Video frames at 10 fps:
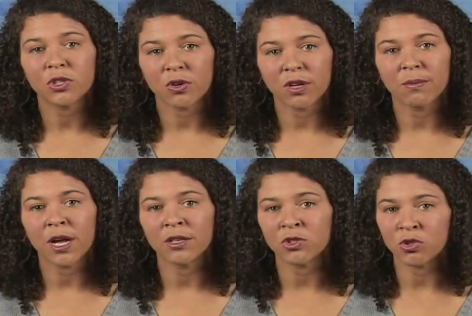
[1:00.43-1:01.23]
sodium
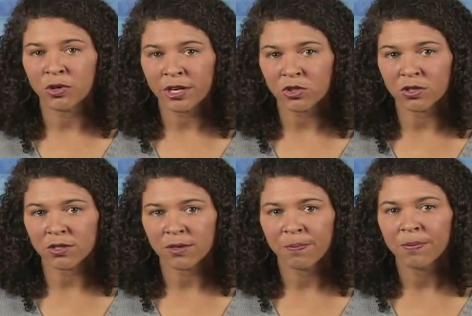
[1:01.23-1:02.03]

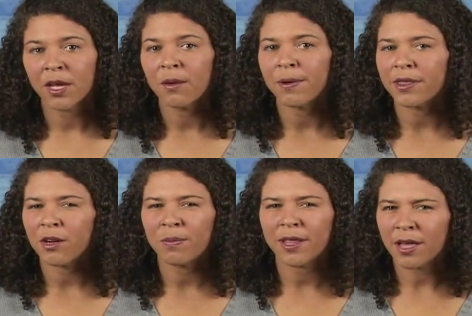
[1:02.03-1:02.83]
concentrations, but
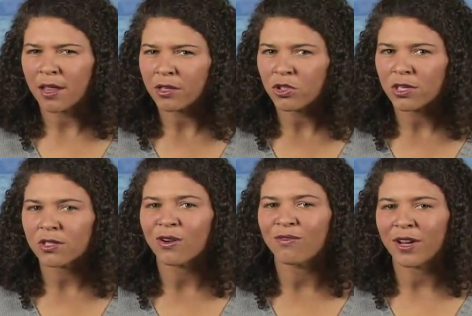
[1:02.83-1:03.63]
their pathologies
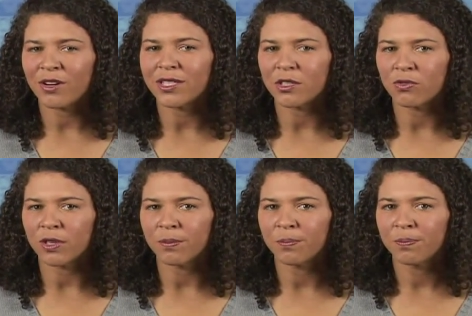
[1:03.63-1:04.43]
are very different.